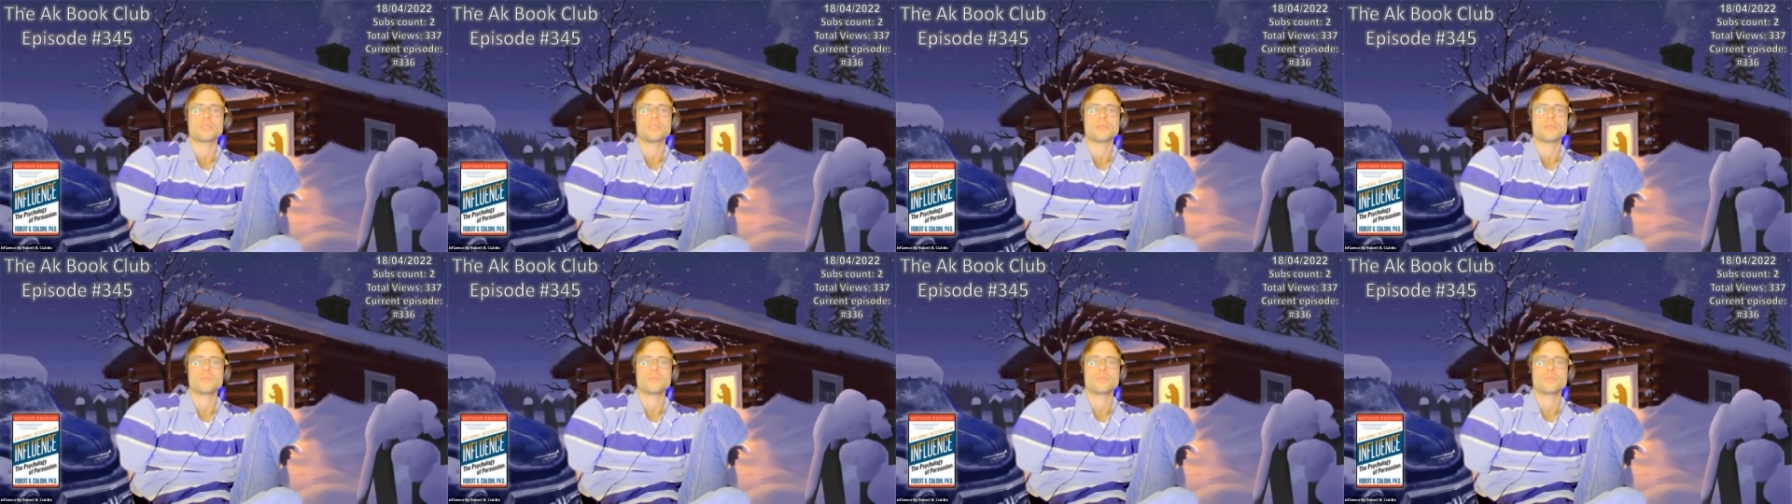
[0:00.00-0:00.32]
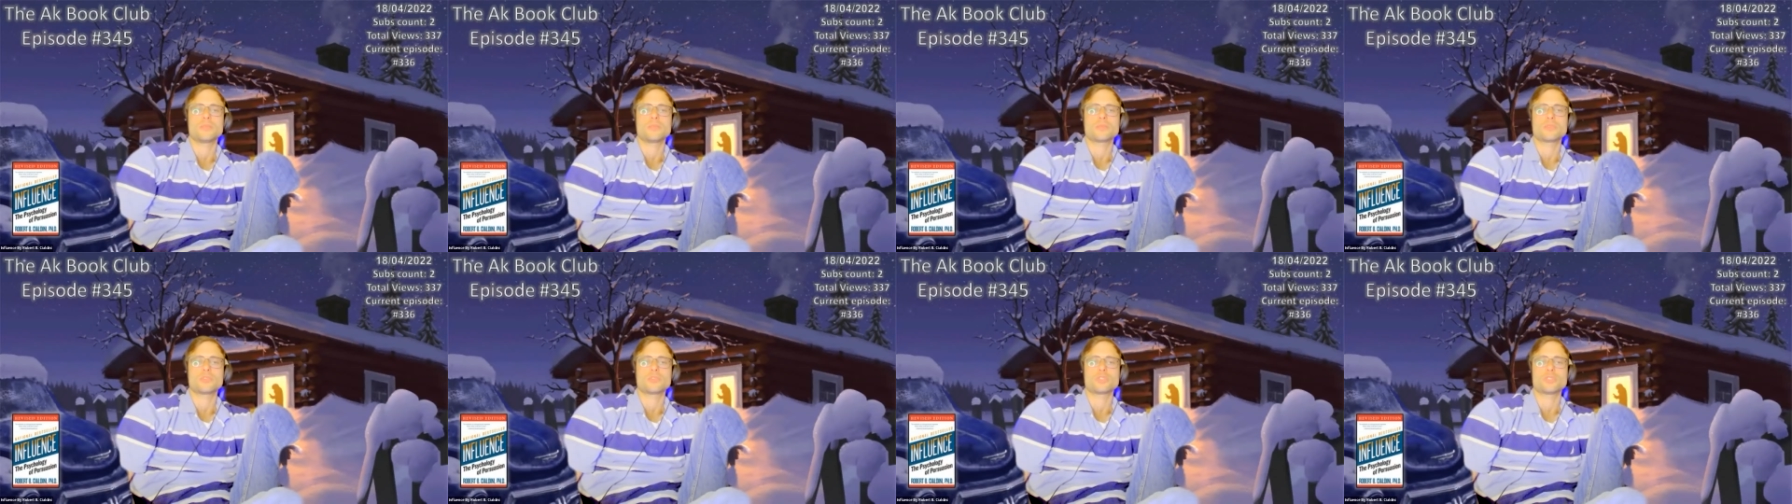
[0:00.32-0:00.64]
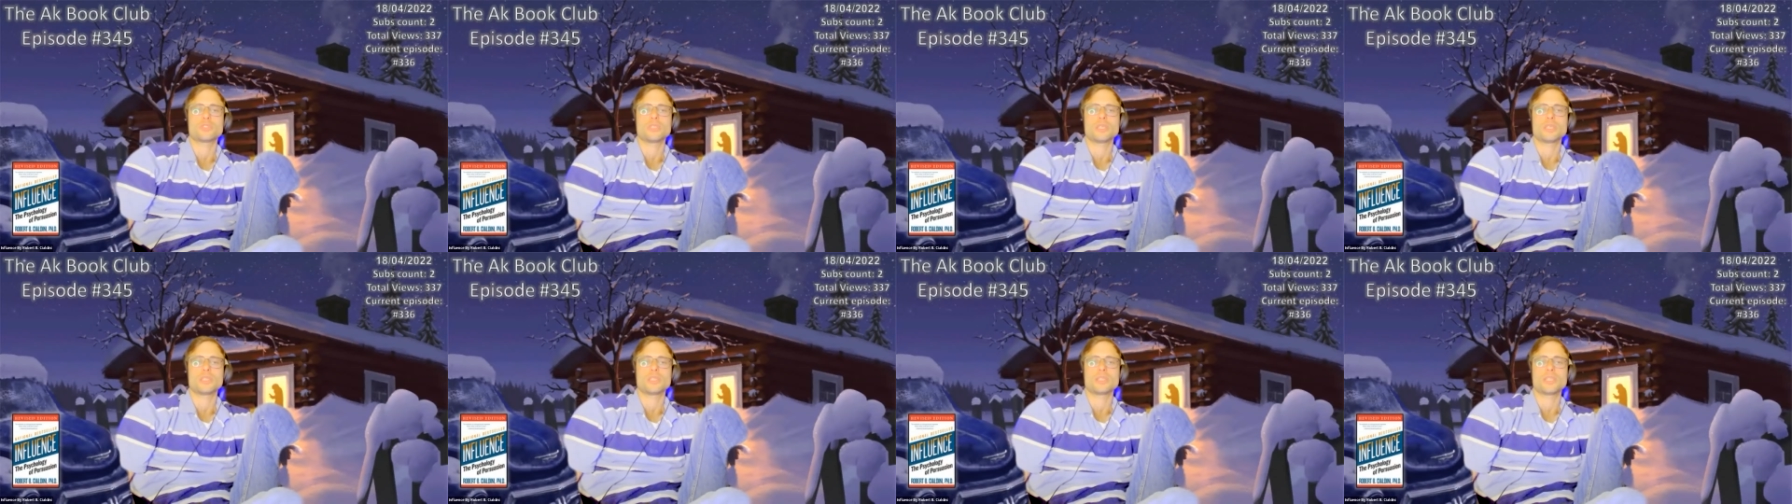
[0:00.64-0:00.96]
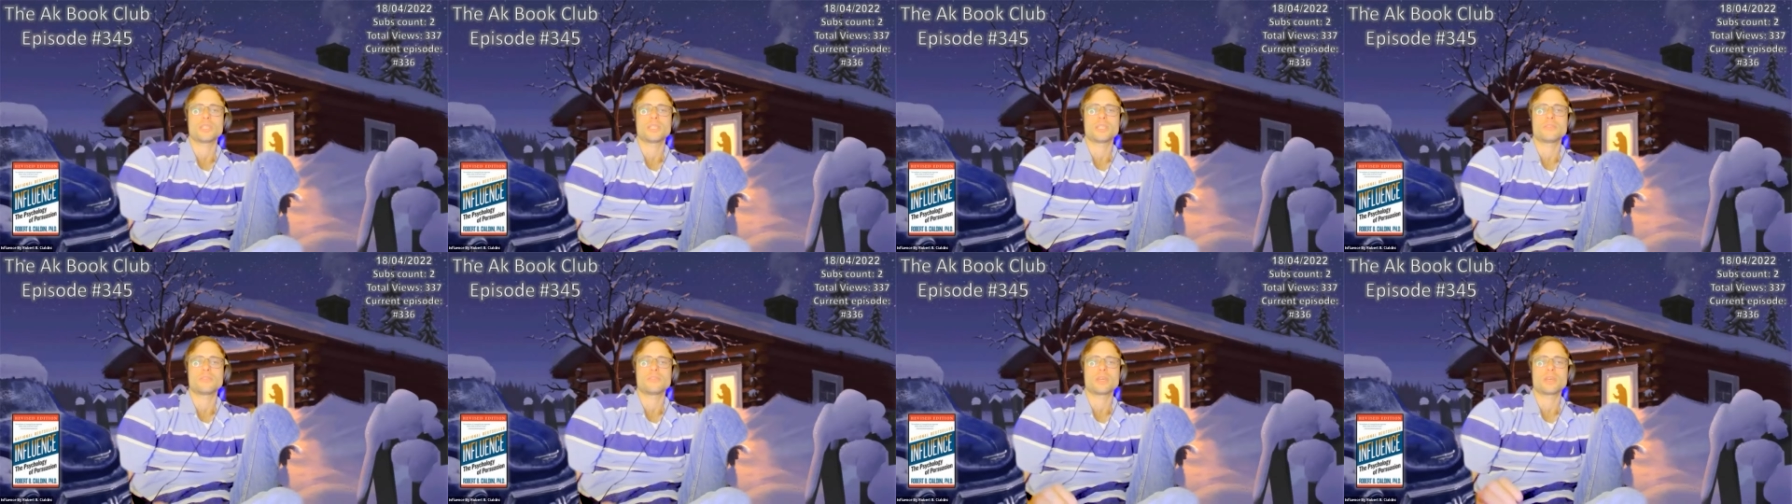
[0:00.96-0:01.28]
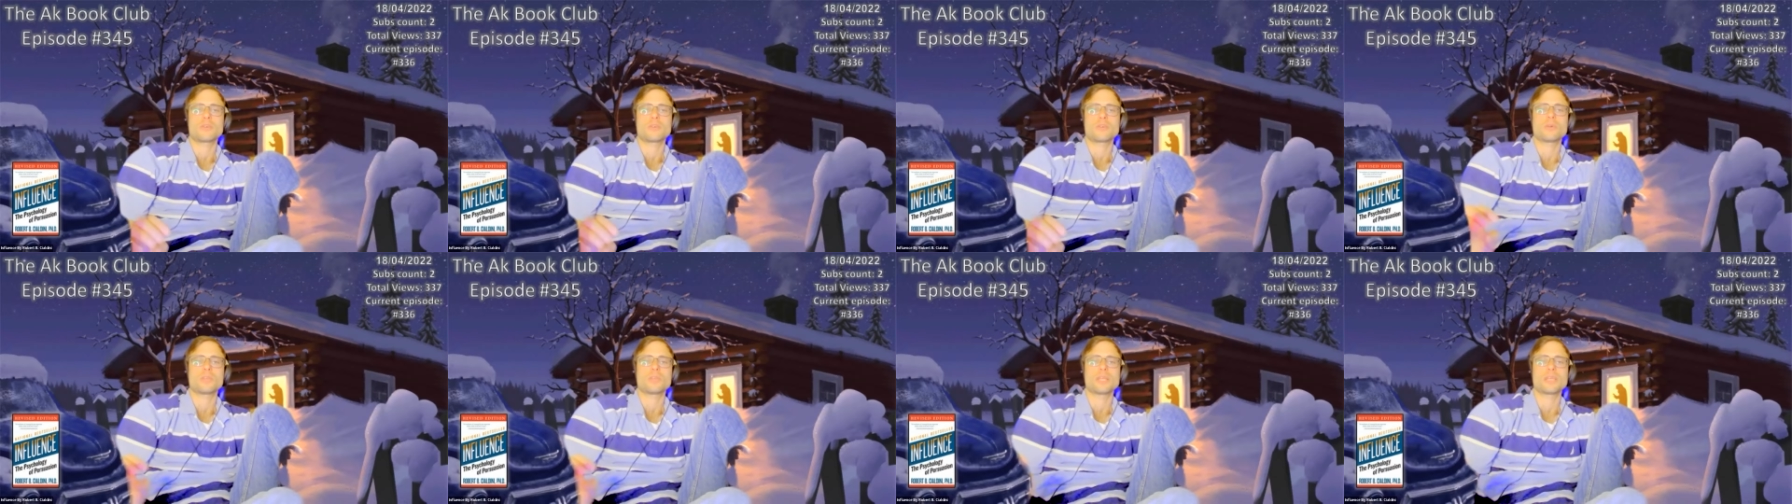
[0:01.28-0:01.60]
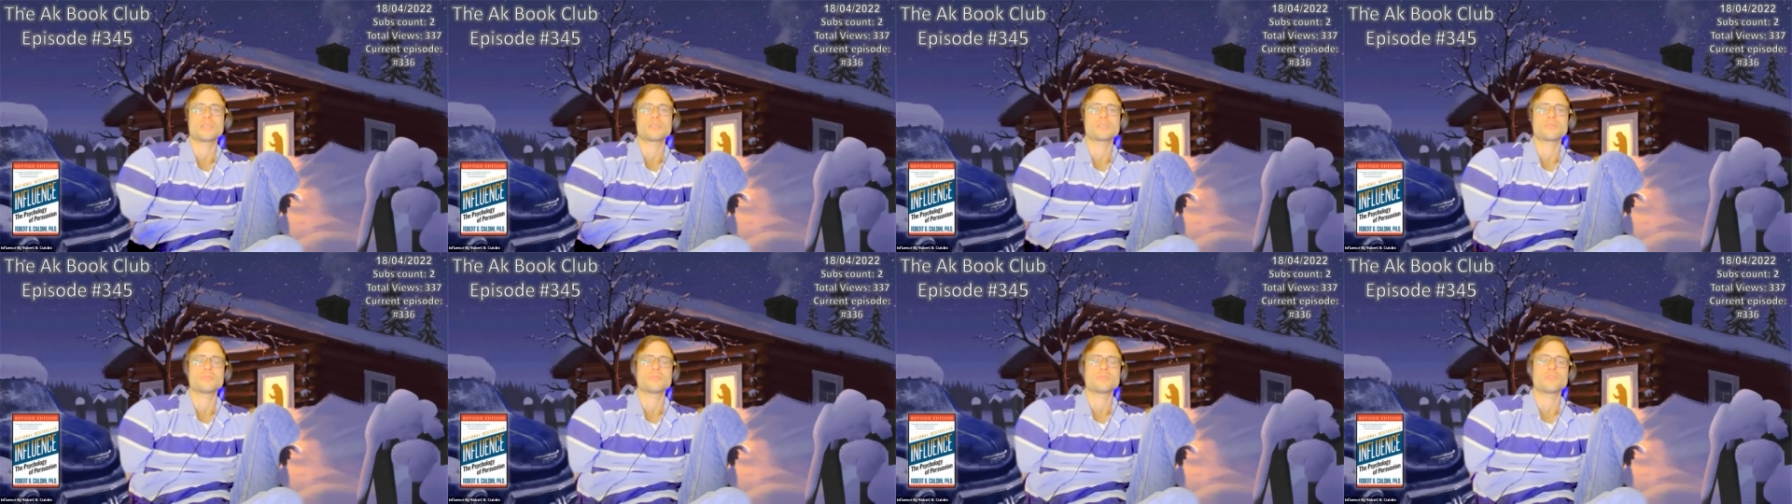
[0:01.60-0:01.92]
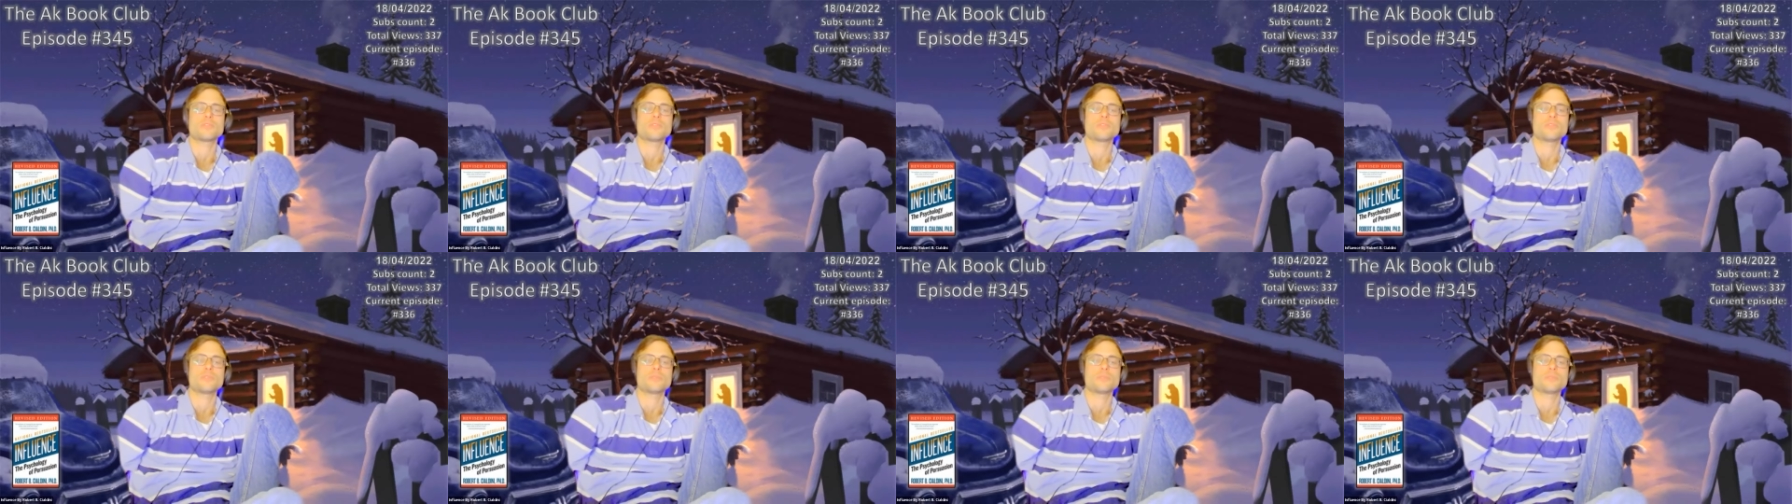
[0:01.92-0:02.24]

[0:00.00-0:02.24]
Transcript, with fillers: him she had never recognized before.